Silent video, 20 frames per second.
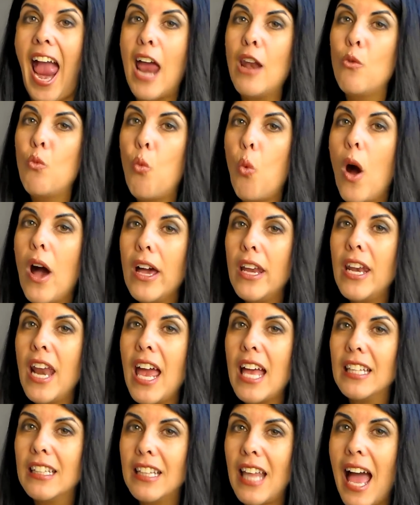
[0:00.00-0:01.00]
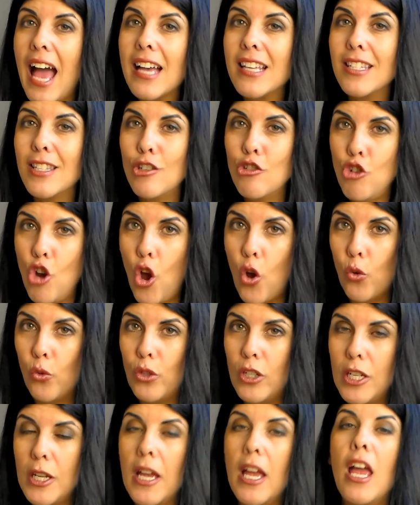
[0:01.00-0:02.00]
And one last
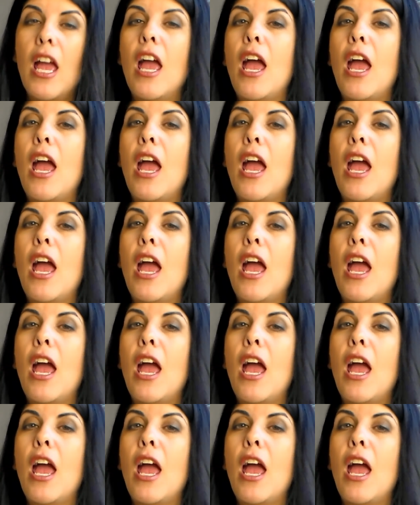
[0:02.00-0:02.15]
note,